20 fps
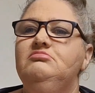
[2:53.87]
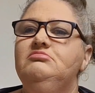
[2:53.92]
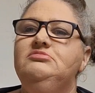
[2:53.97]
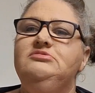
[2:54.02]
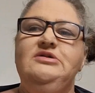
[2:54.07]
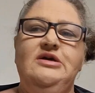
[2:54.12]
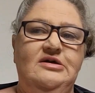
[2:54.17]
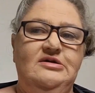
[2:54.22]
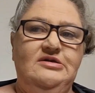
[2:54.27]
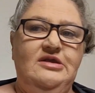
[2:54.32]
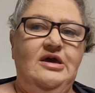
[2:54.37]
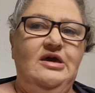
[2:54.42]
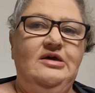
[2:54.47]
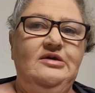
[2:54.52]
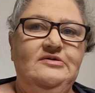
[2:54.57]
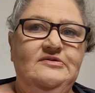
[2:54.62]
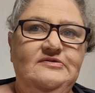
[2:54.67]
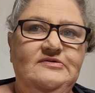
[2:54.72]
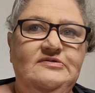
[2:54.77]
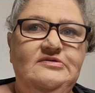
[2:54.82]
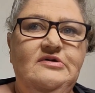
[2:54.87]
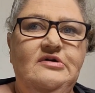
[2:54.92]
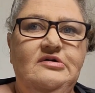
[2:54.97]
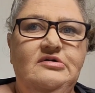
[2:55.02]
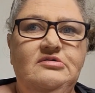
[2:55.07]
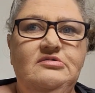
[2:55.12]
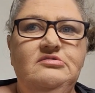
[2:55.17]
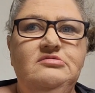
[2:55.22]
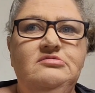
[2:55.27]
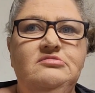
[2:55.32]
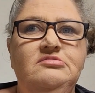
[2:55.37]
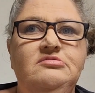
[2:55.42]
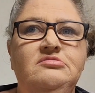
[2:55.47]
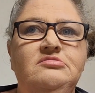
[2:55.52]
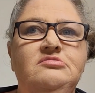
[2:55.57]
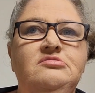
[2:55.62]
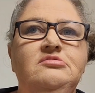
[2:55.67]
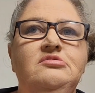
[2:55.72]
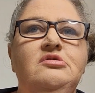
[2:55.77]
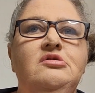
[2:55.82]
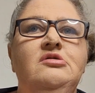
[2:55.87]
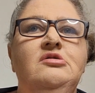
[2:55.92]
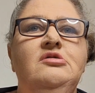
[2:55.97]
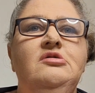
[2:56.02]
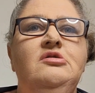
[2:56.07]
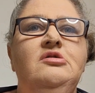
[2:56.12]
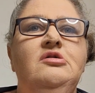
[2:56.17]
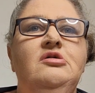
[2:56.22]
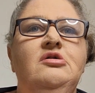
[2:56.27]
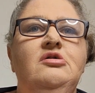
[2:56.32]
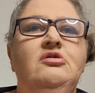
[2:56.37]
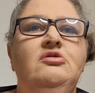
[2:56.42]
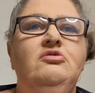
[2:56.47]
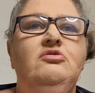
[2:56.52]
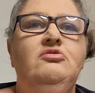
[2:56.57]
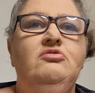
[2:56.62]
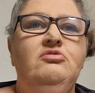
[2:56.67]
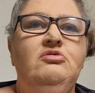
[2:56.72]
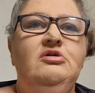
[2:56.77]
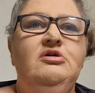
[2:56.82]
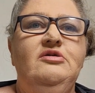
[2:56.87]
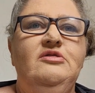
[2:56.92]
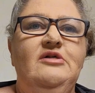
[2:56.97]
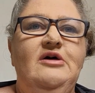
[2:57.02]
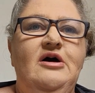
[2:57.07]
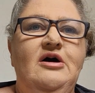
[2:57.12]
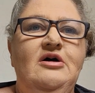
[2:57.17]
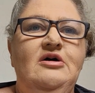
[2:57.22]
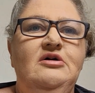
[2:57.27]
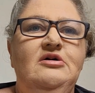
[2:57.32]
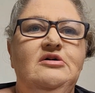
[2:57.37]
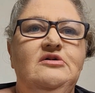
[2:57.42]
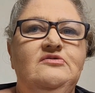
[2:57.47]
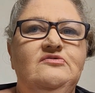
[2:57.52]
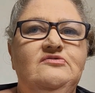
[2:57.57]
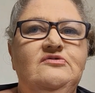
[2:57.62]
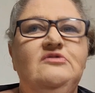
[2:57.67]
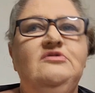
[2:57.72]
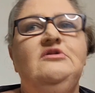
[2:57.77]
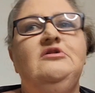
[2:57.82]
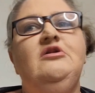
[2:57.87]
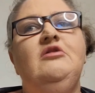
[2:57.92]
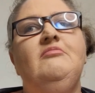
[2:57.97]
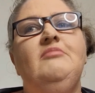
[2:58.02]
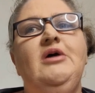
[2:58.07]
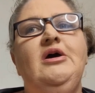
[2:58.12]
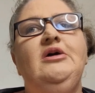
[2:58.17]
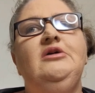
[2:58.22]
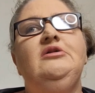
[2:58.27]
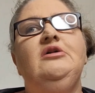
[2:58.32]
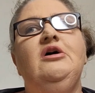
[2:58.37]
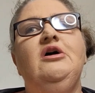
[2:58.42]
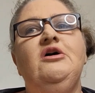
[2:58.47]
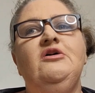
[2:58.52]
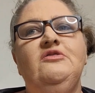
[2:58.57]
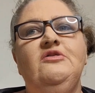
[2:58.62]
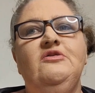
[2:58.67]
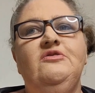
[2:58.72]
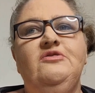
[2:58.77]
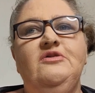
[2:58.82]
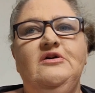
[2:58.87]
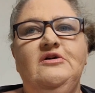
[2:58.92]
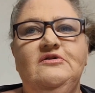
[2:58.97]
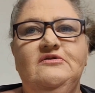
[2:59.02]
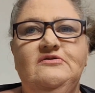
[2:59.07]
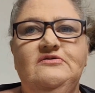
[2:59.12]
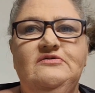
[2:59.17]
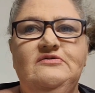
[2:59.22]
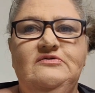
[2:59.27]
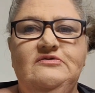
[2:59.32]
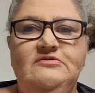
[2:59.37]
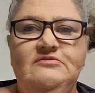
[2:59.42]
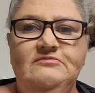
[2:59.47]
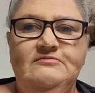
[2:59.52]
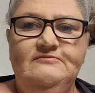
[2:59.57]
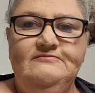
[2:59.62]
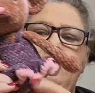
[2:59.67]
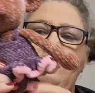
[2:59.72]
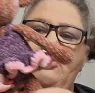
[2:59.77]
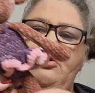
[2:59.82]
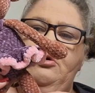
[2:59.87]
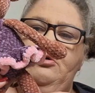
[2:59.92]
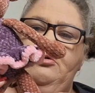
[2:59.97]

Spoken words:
techniques and all of that, and so then I made other things. Her